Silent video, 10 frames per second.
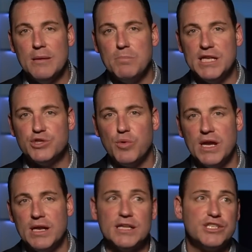
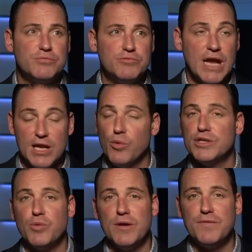between, it's January
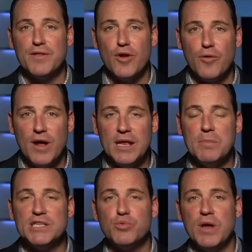25th already,
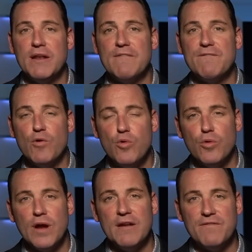between
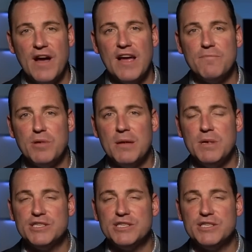4 and 5 p.m.